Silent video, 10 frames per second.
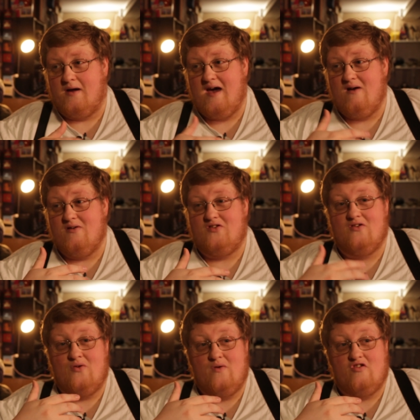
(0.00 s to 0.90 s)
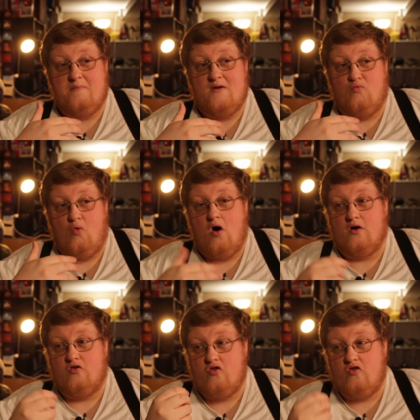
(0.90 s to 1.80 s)
character who has been
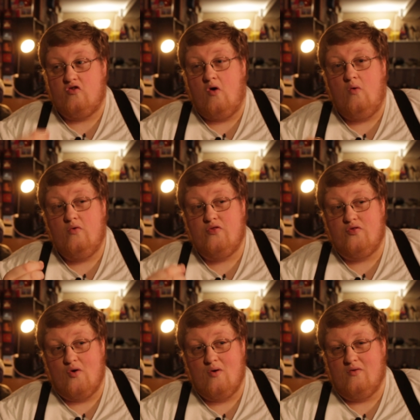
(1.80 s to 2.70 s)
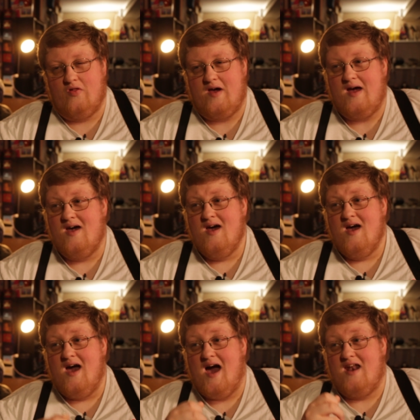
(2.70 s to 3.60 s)
wronged so thoroughly
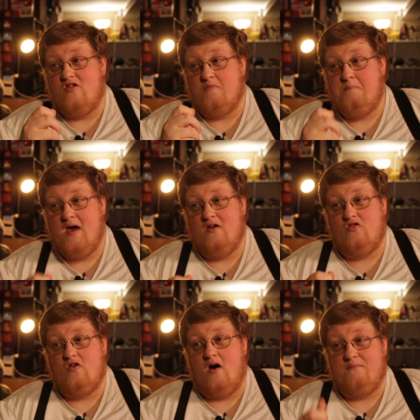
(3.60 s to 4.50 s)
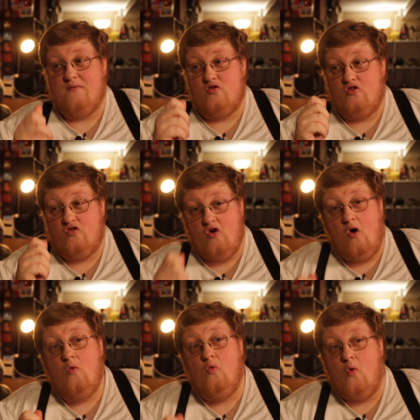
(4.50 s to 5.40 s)
and is pissed off
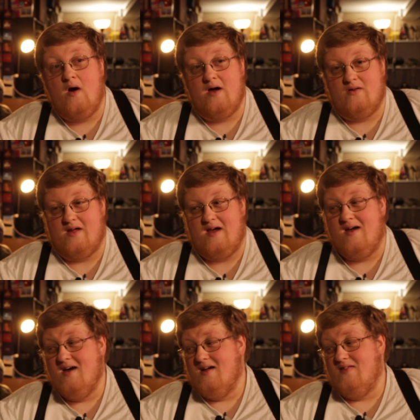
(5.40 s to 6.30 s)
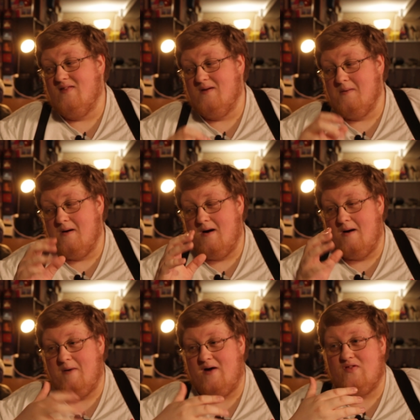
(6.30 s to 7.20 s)
so royally
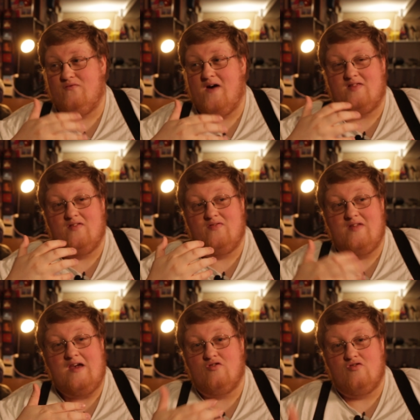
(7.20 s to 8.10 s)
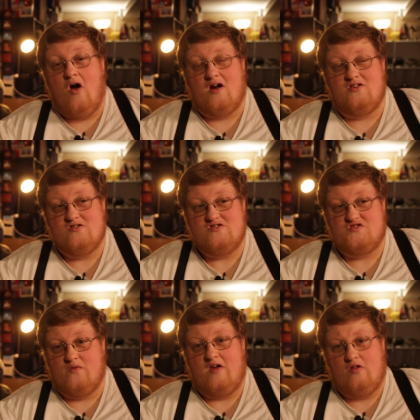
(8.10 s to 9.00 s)
about the fact that these doctors